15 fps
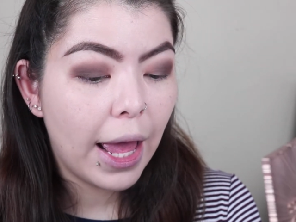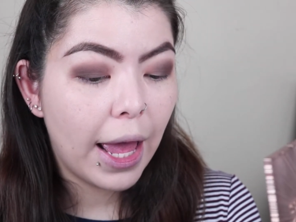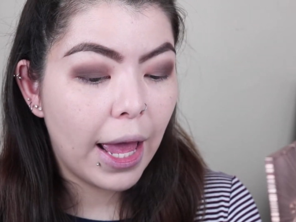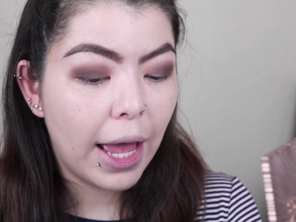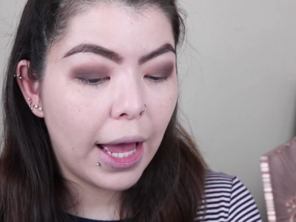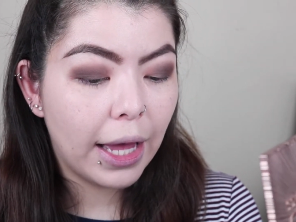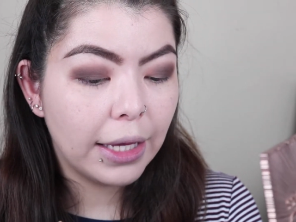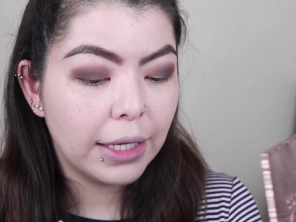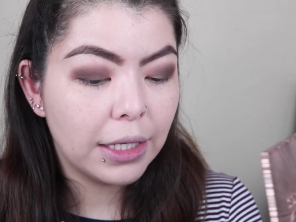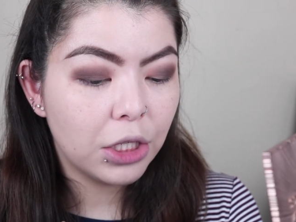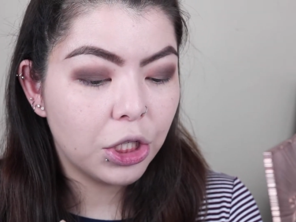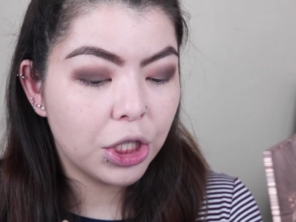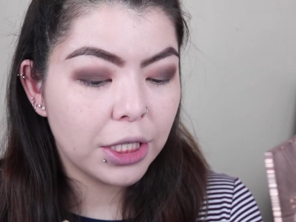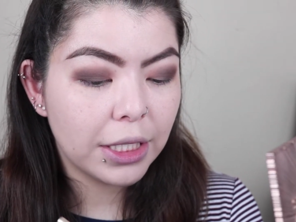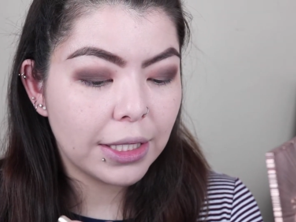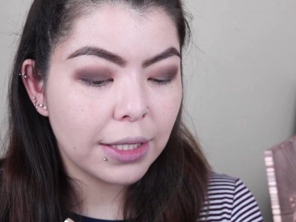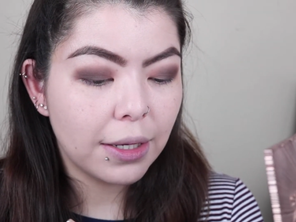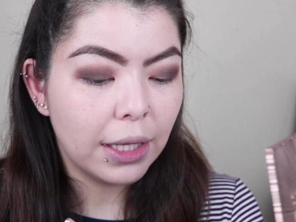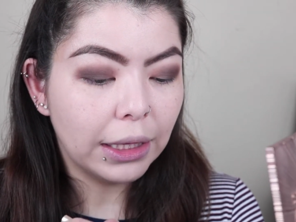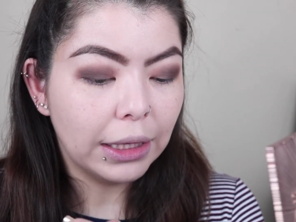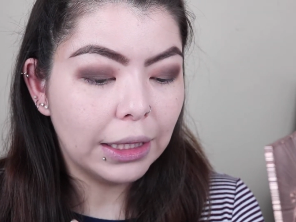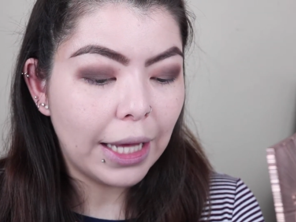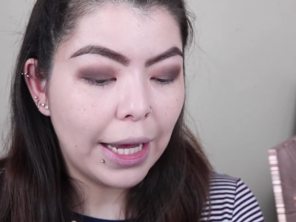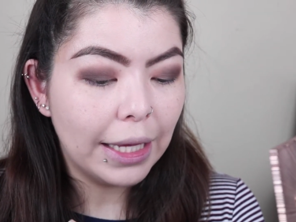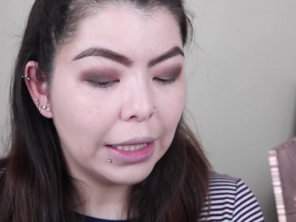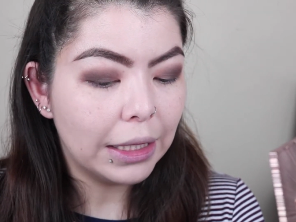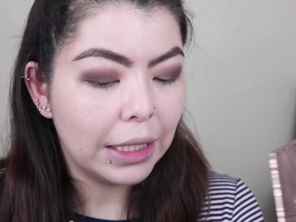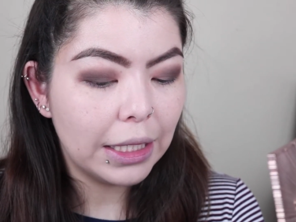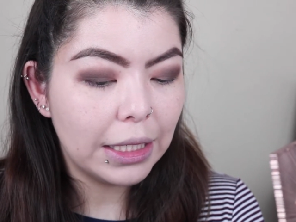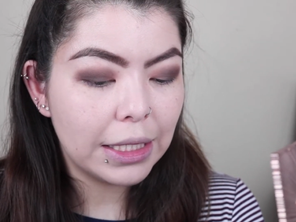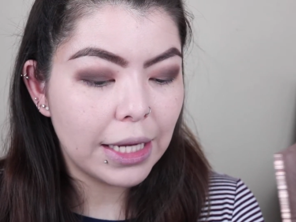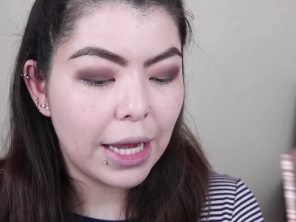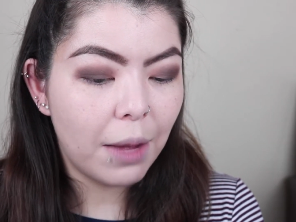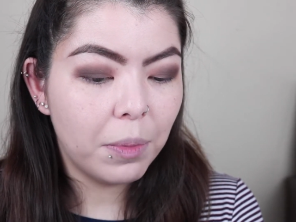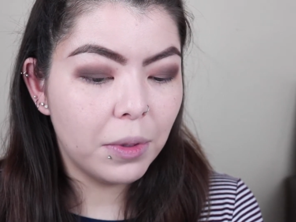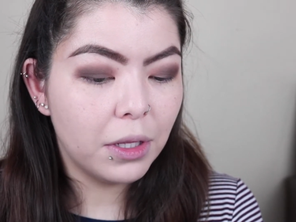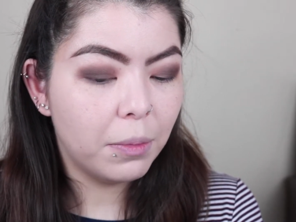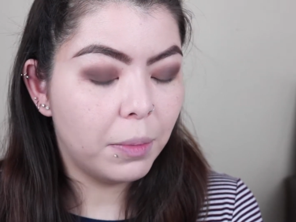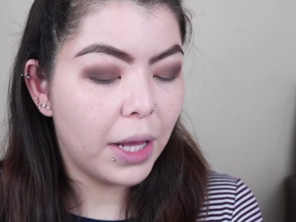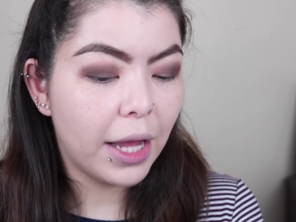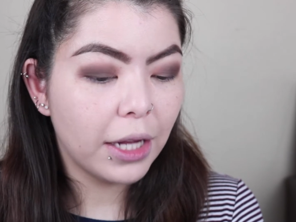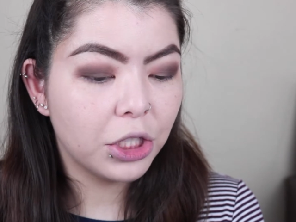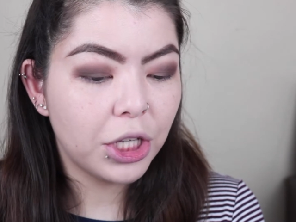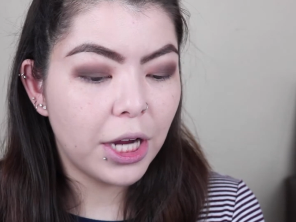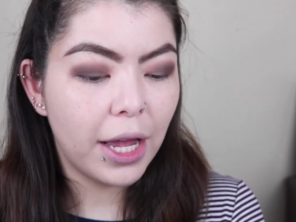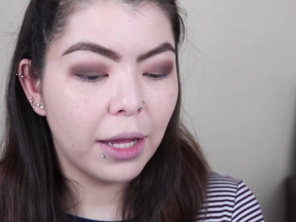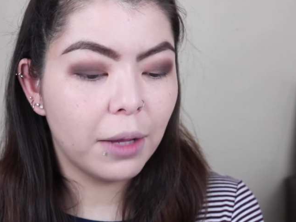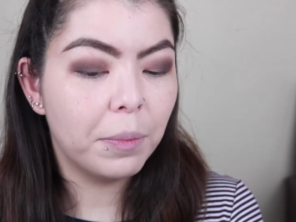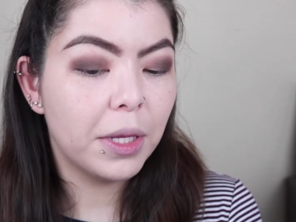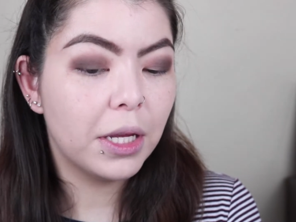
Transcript: and just lightly tap in the Blackjack,